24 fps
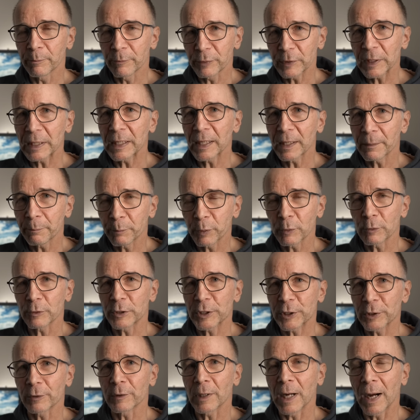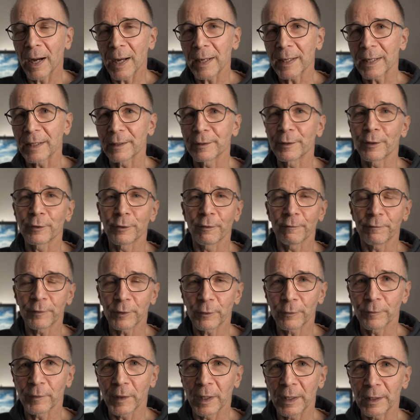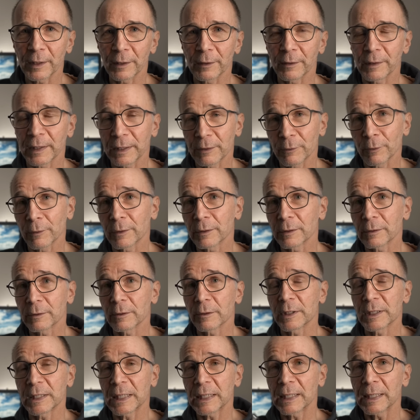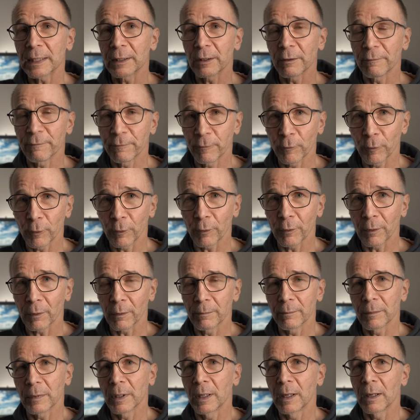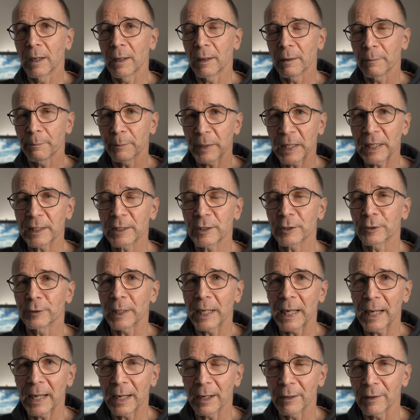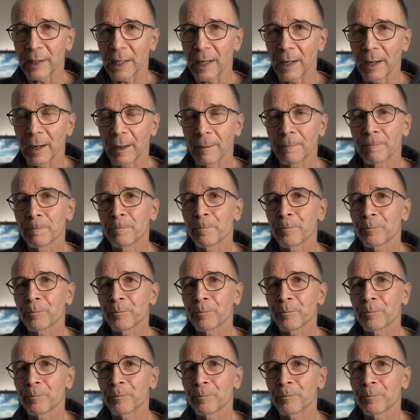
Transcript: really push your eye into the viewfinder in order to see the full picture area.